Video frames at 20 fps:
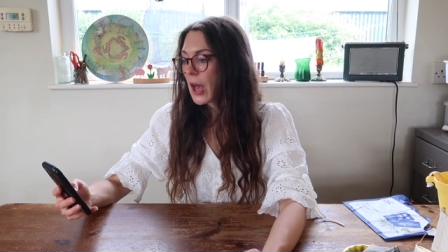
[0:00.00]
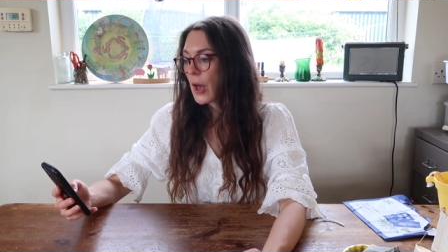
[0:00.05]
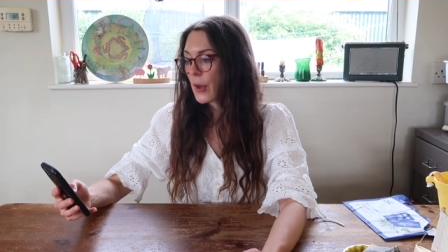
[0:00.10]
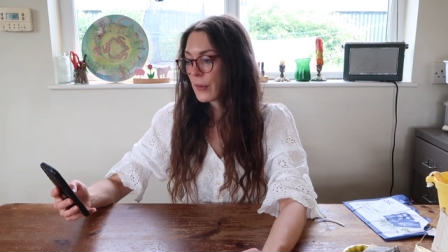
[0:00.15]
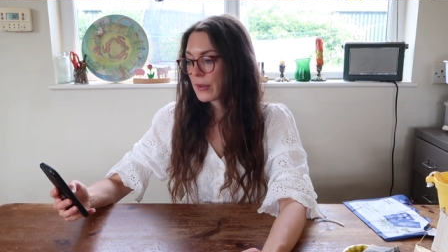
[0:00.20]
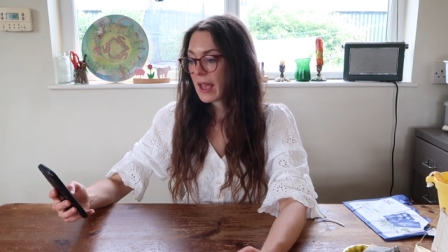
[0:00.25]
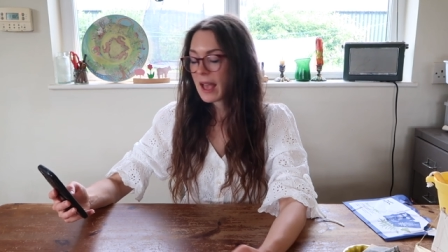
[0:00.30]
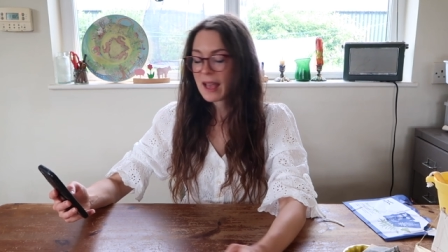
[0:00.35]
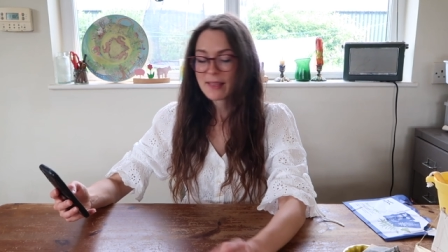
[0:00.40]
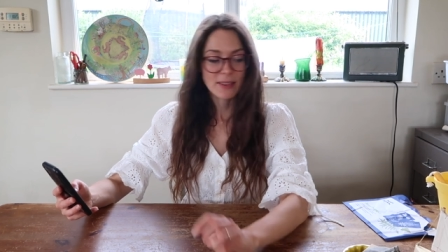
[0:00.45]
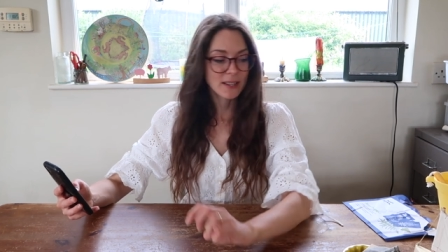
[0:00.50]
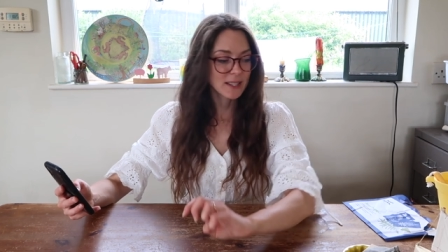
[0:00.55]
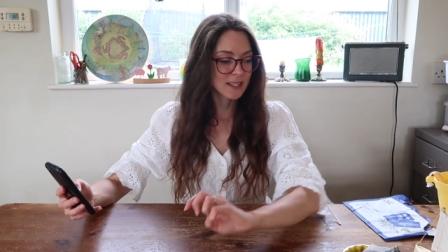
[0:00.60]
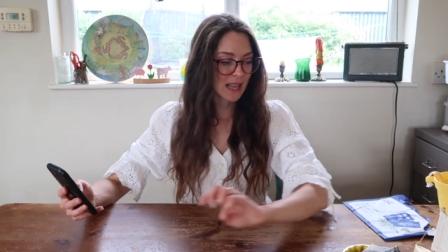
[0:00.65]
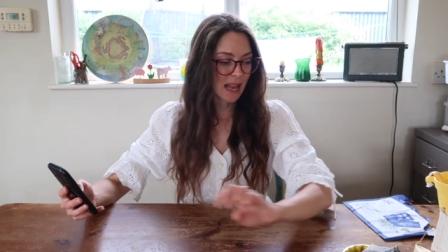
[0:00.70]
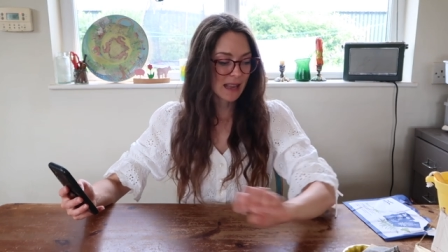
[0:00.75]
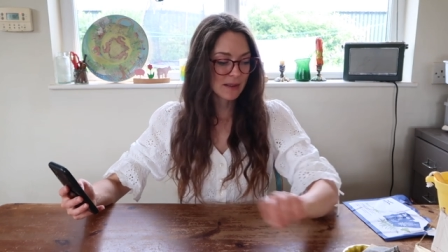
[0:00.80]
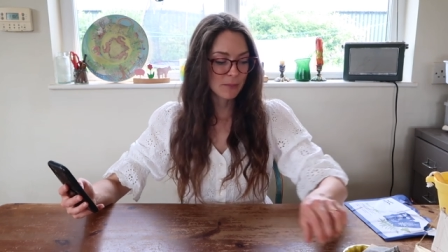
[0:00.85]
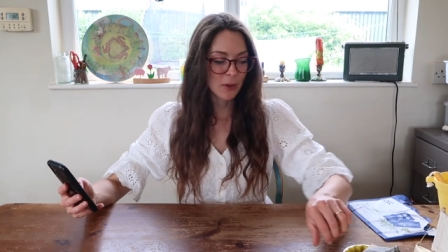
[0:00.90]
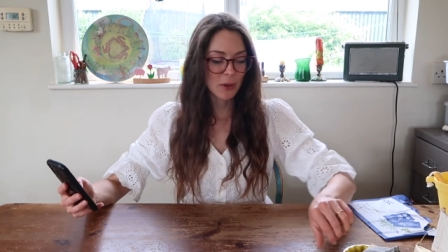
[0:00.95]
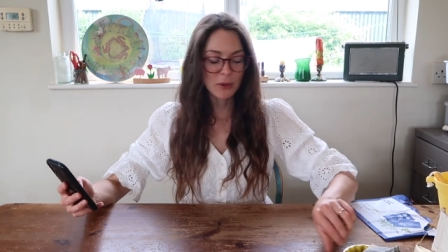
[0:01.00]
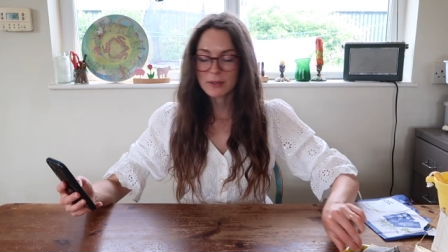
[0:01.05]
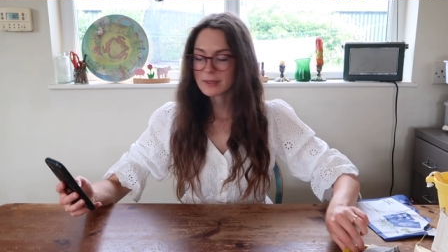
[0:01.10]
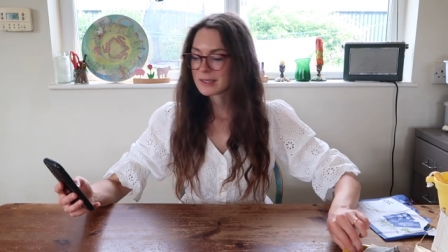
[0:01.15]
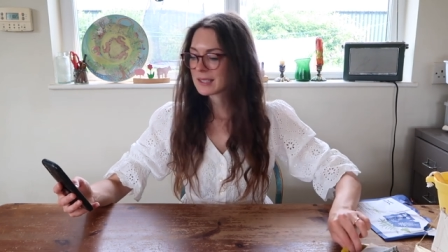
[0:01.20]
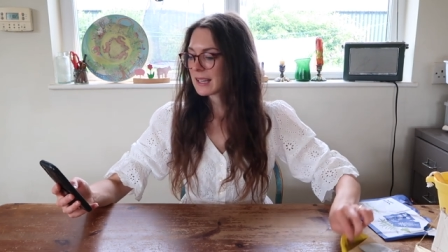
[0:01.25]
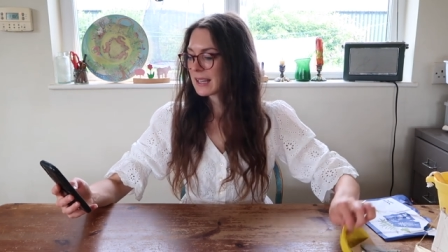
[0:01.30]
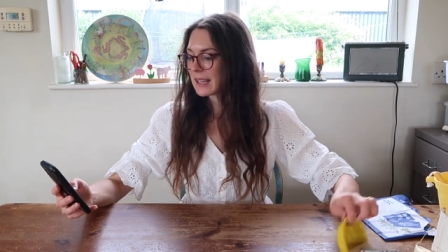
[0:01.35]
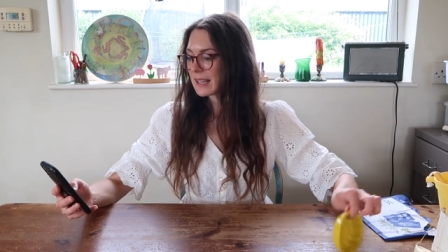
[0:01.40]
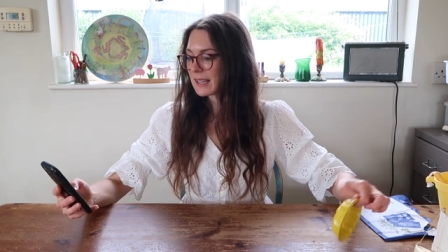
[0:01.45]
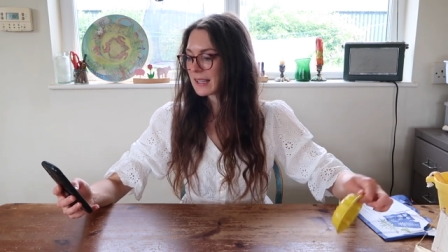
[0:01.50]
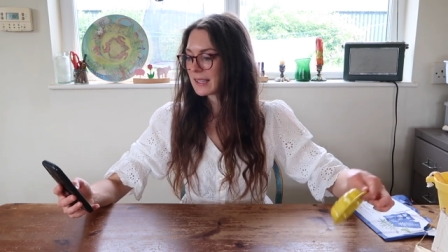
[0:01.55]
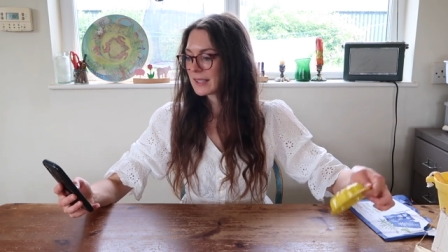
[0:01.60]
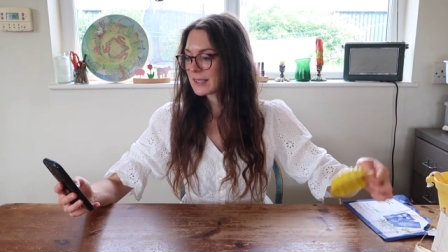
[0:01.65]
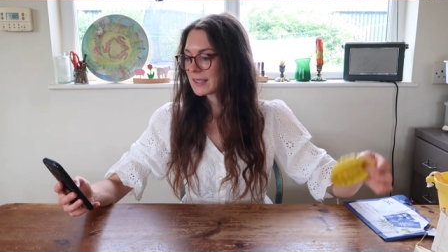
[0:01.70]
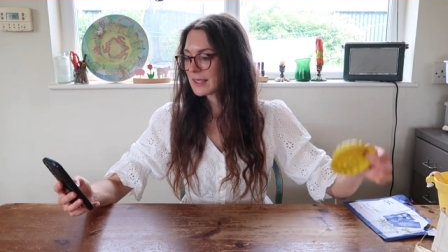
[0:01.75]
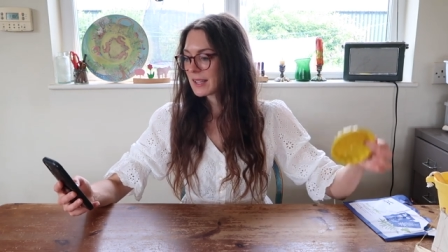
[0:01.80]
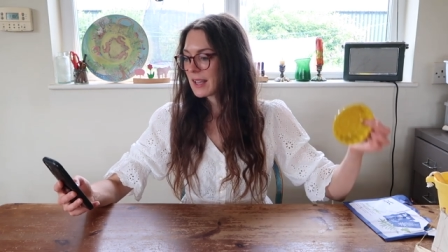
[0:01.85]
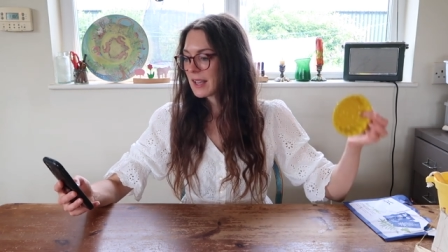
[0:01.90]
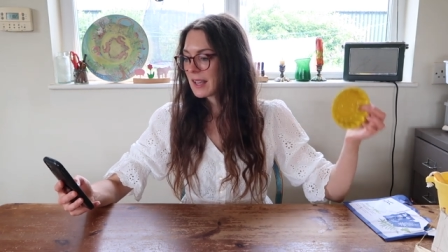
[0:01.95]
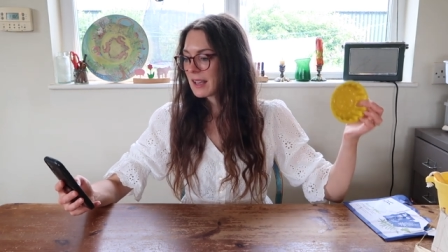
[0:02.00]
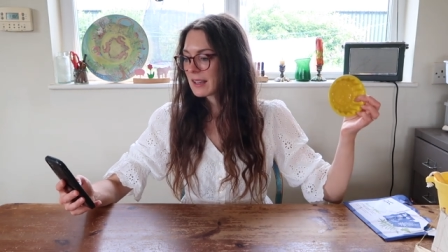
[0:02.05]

Oh yeah, and the sand mold is